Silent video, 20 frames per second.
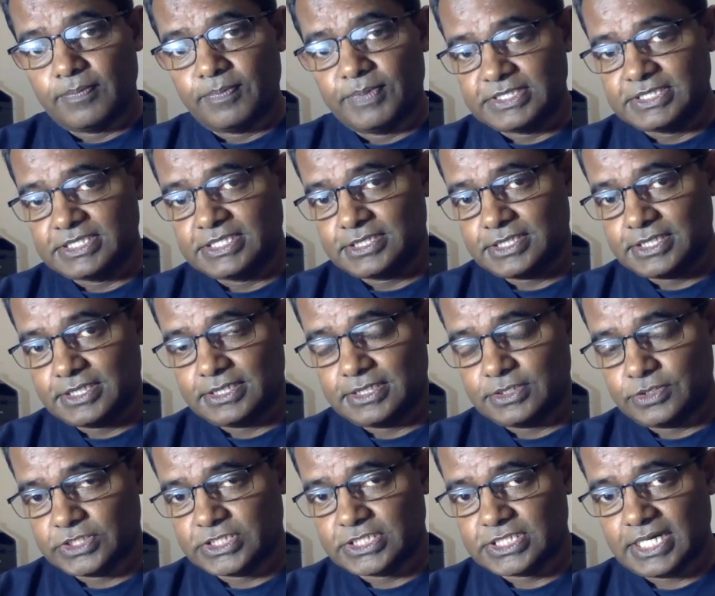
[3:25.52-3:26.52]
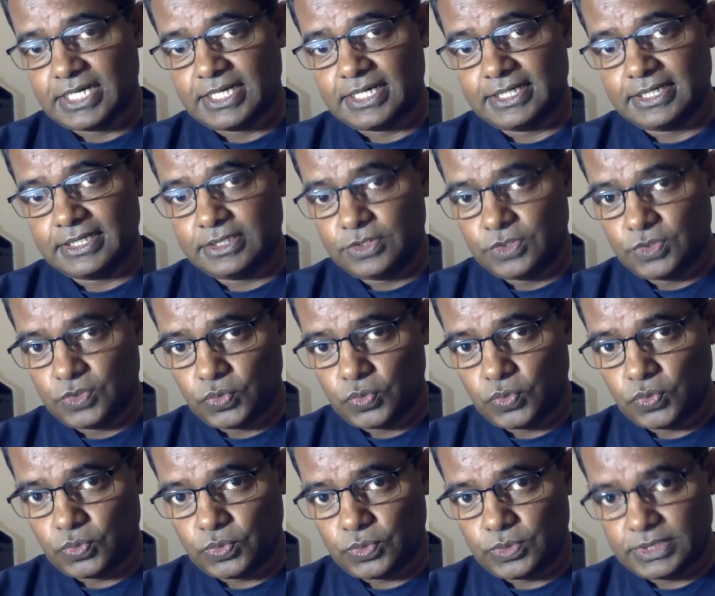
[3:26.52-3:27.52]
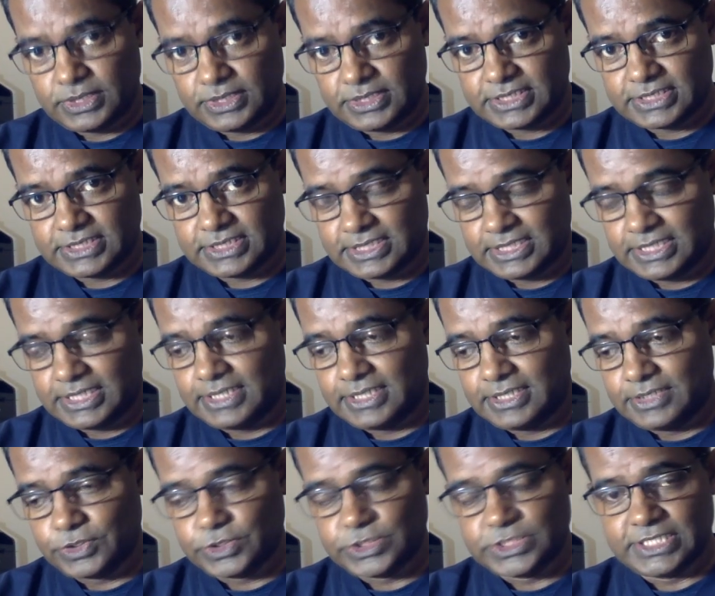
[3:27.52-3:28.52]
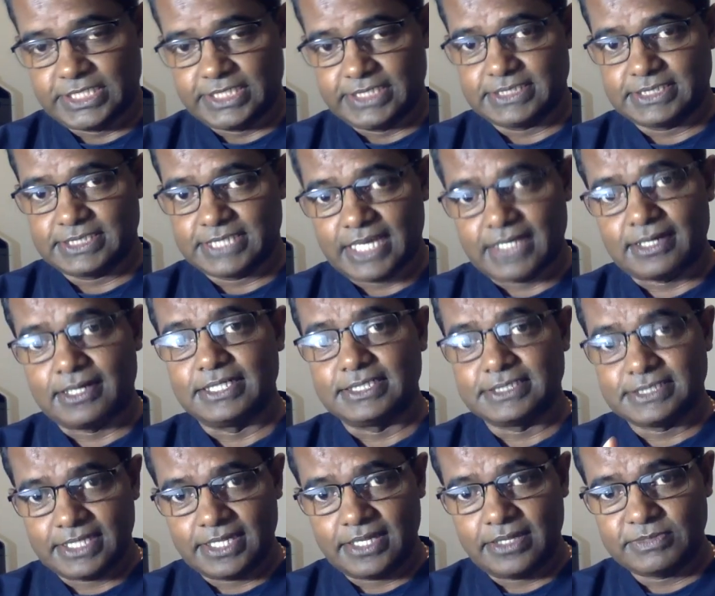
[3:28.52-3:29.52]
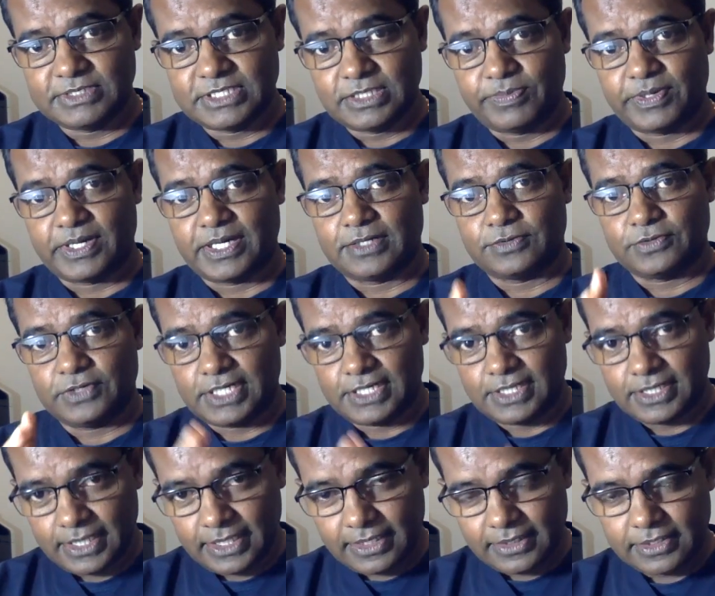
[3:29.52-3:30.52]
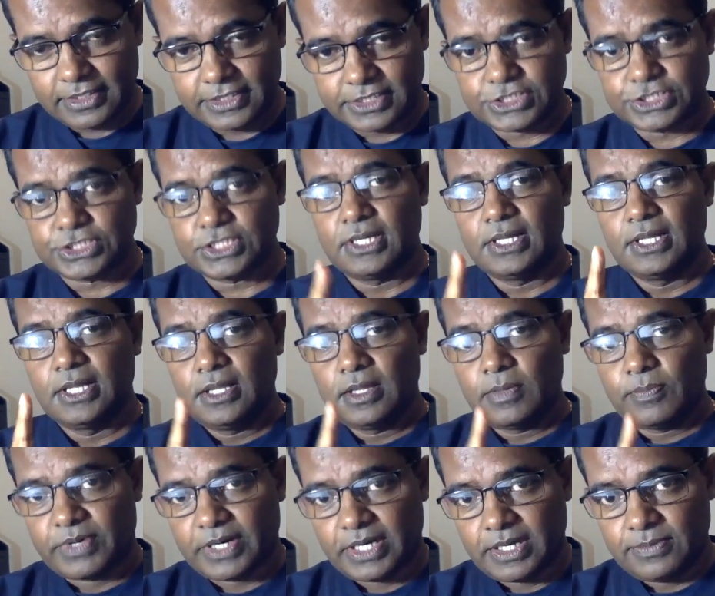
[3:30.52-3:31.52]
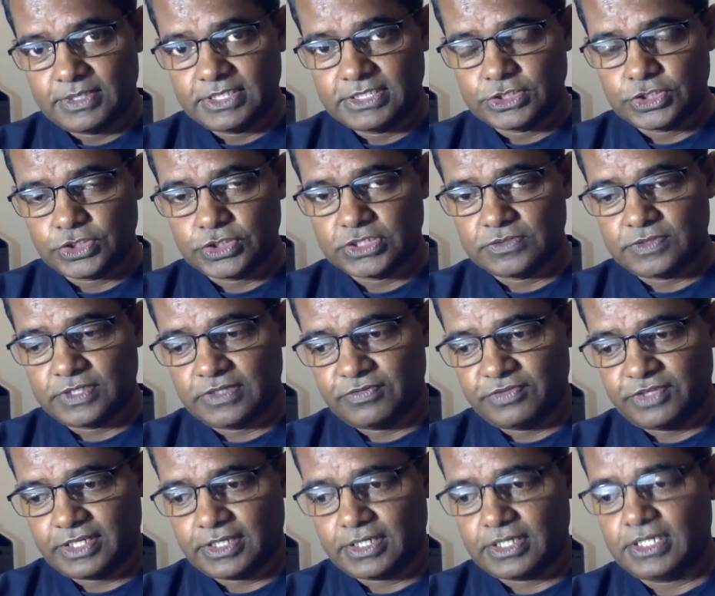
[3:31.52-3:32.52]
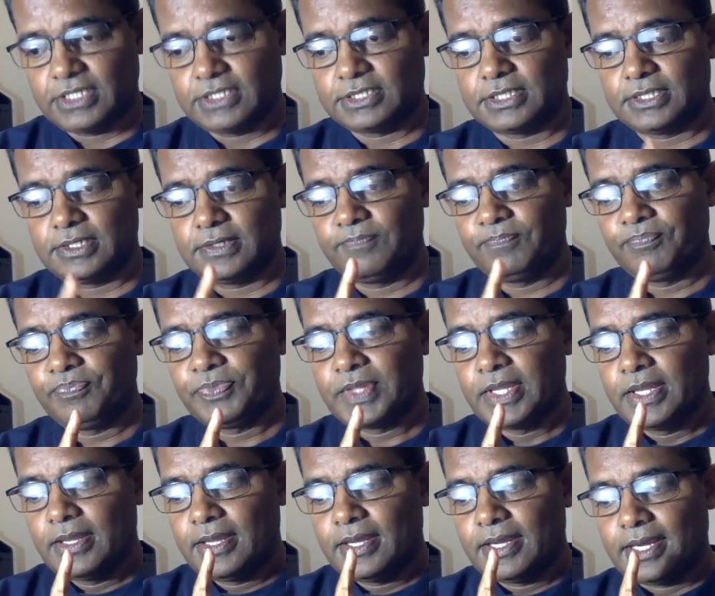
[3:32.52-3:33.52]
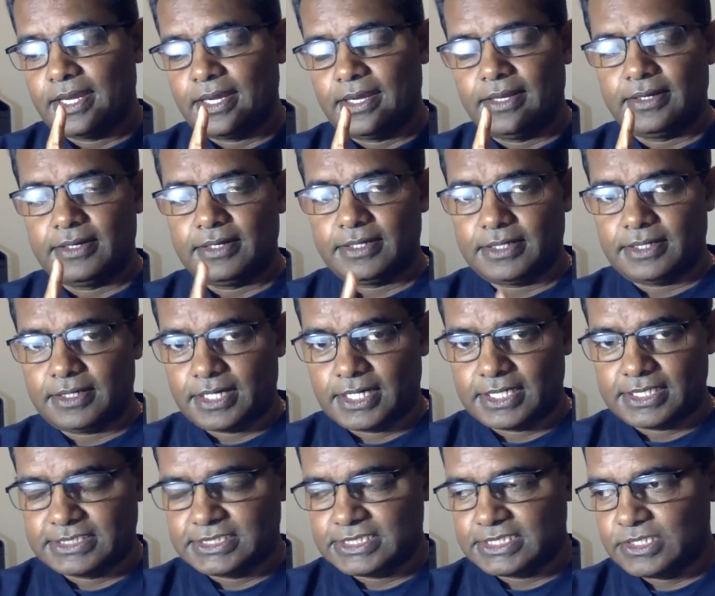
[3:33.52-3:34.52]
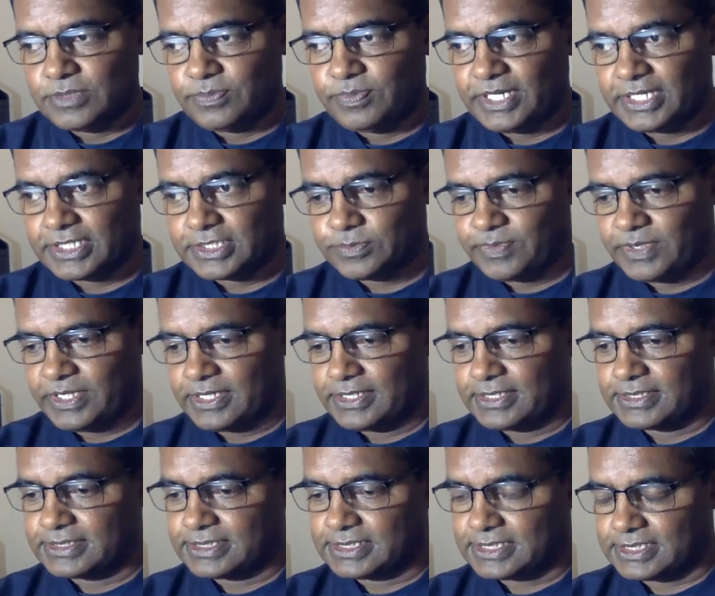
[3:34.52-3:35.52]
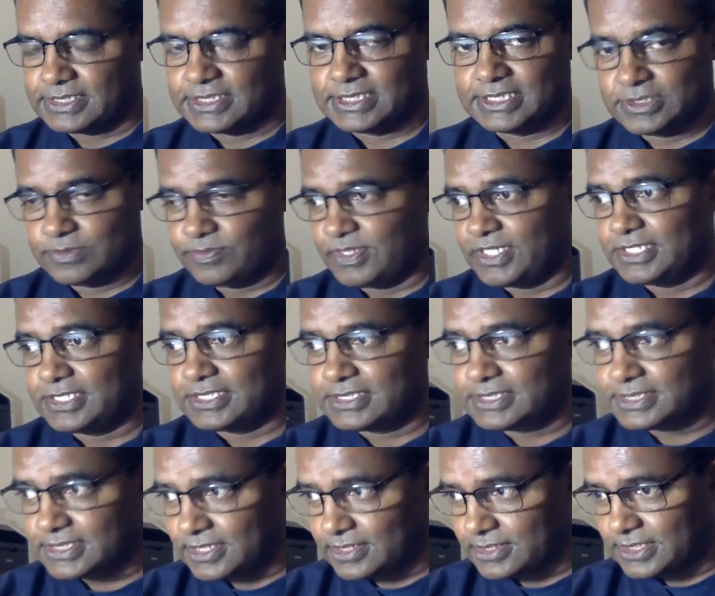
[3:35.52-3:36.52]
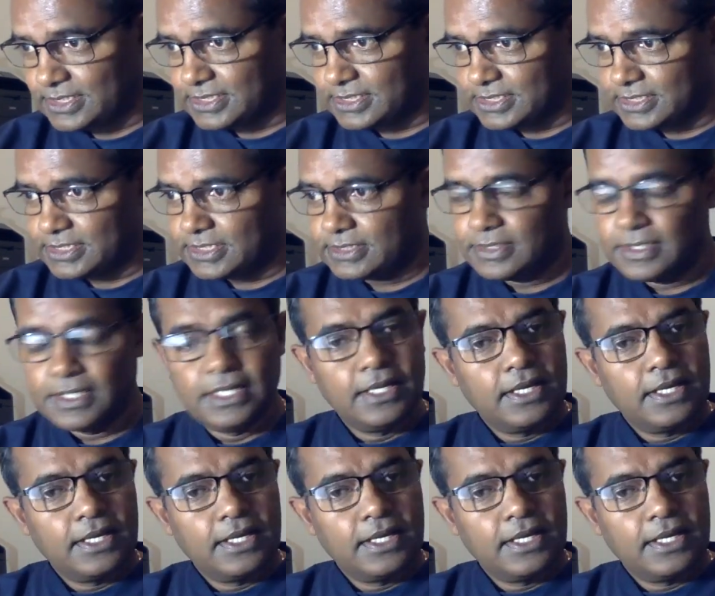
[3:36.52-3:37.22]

position in Australia, you just need those things. At least AMC Part 1, English, primary source verification, and RACGP experience assessment is suggested.